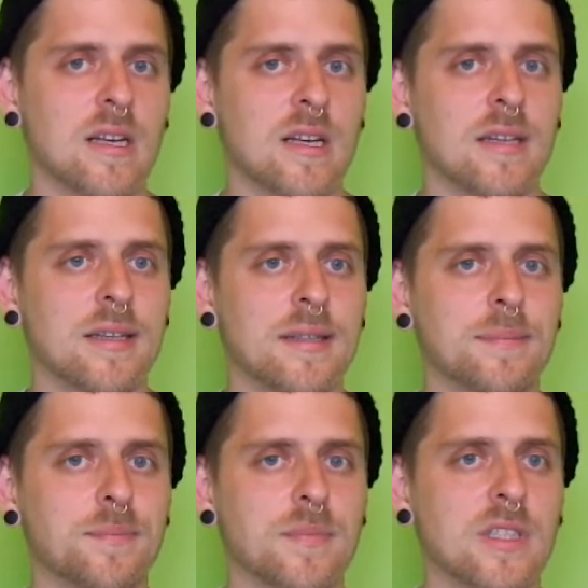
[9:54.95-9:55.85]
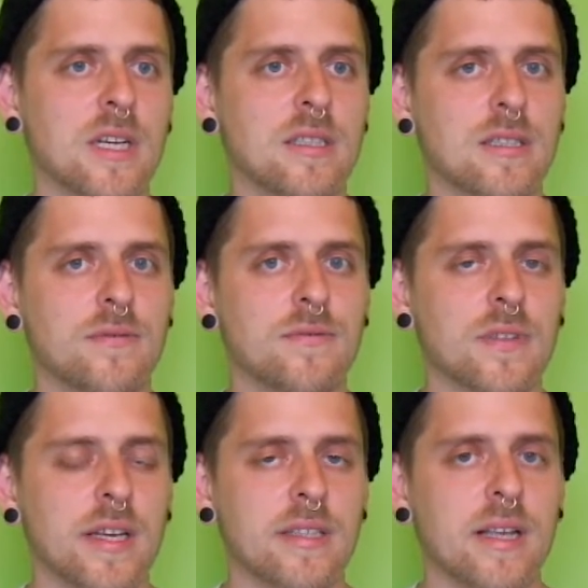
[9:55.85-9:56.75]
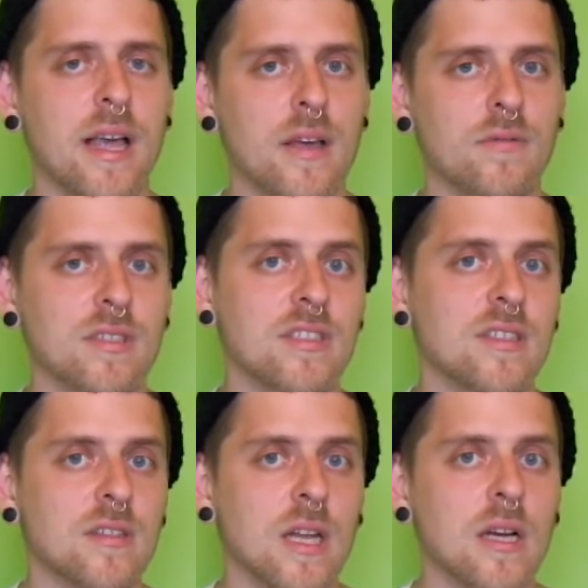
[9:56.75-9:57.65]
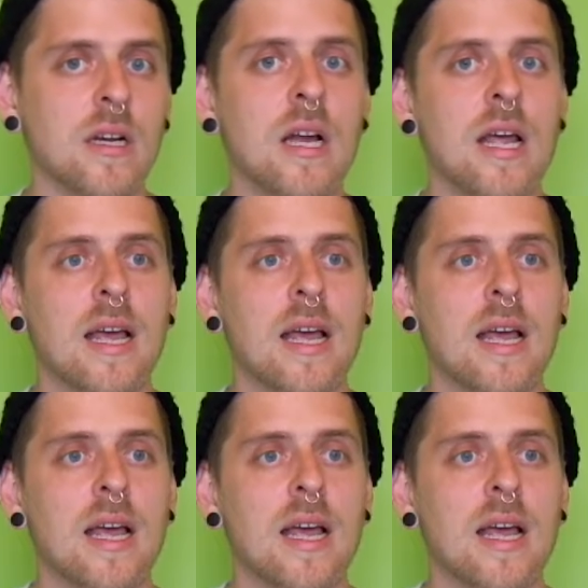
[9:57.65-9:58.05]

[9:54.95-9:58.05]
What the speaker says: dative can have in singular,